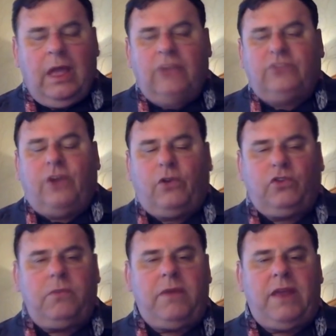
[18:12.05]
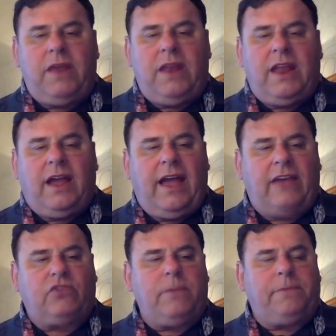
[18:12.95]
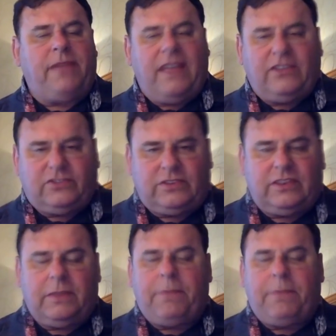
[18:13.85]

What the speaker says: Social media has replaced